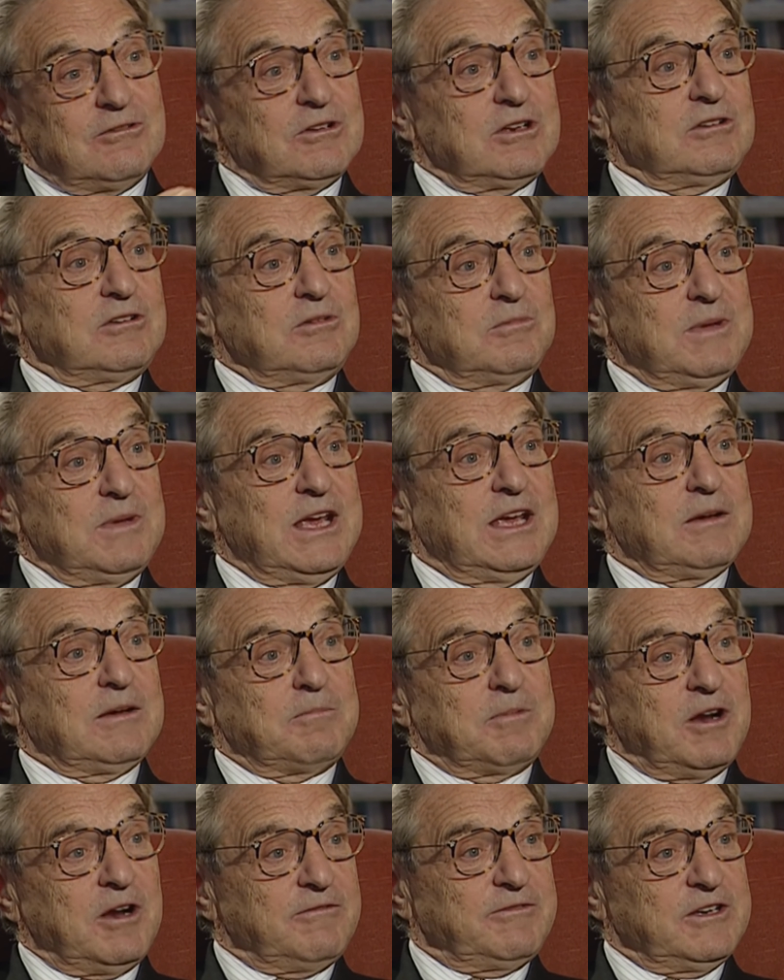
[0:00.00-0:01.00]

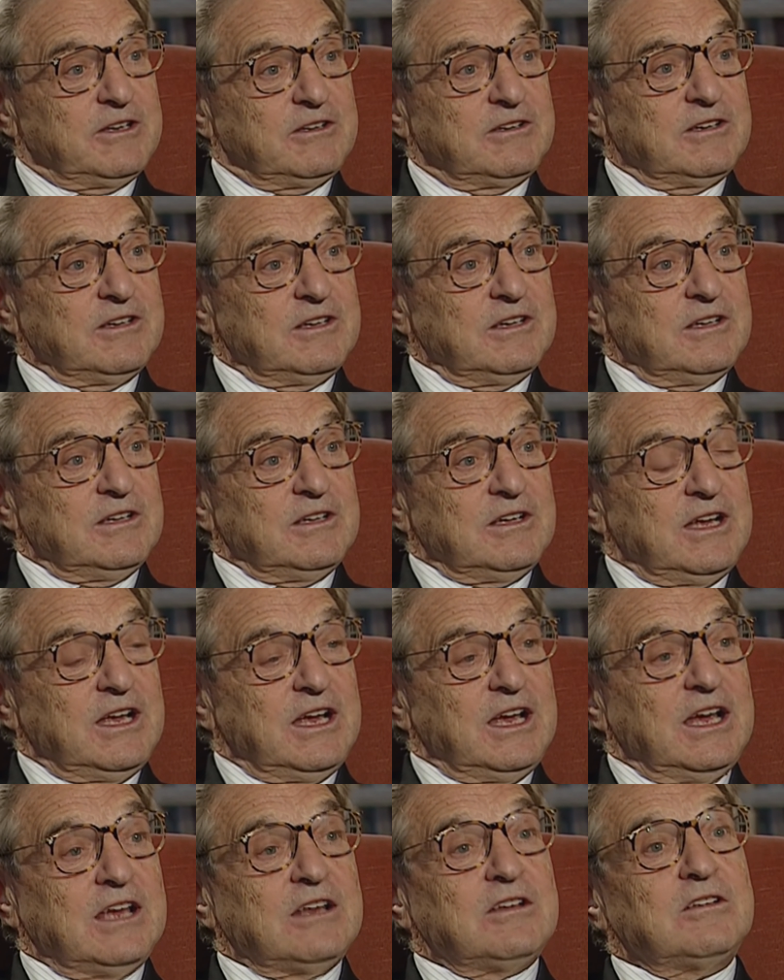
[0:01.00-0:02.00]
not engaged in
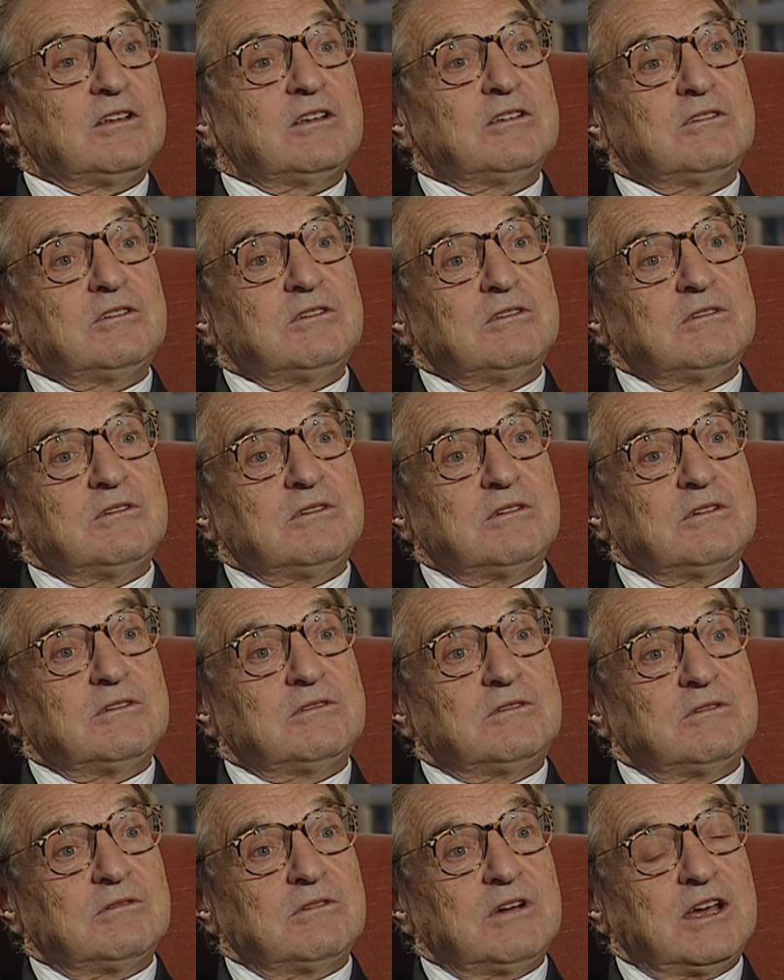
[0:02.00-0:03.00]
ruthless
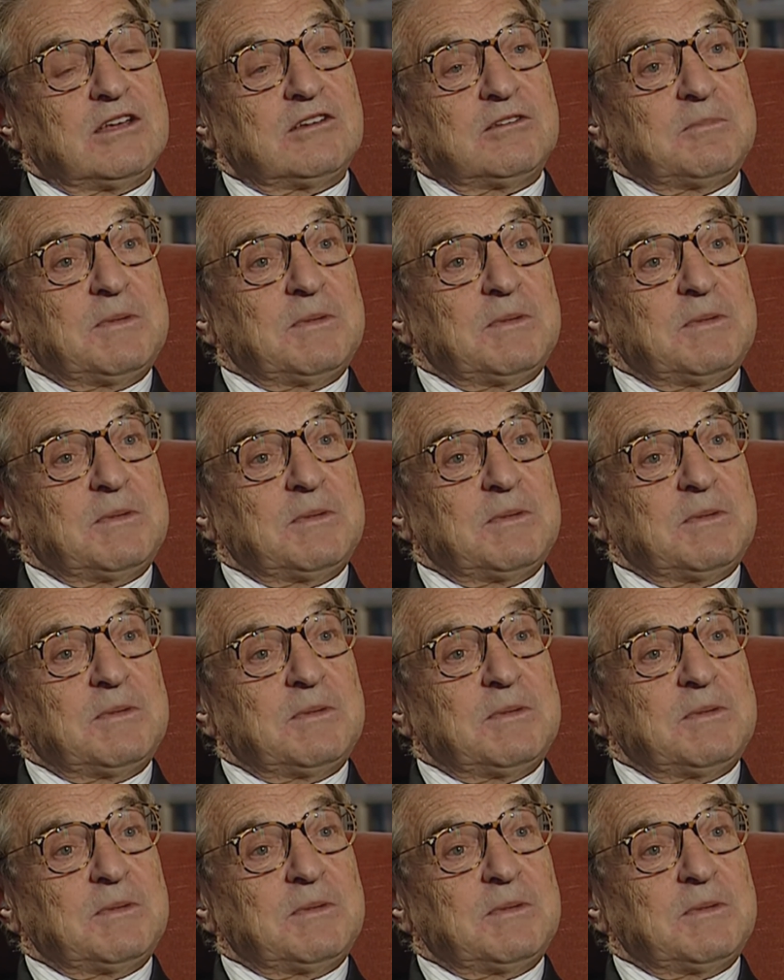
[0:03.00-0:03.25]
speculation,